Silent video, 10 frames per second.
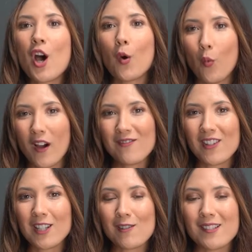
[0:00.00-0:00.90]
one
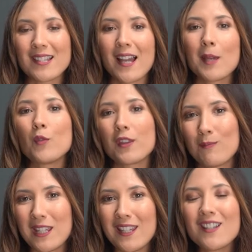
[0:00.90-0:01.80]
video at a time with
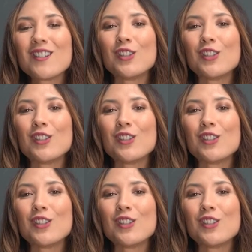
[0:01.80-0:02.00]
me,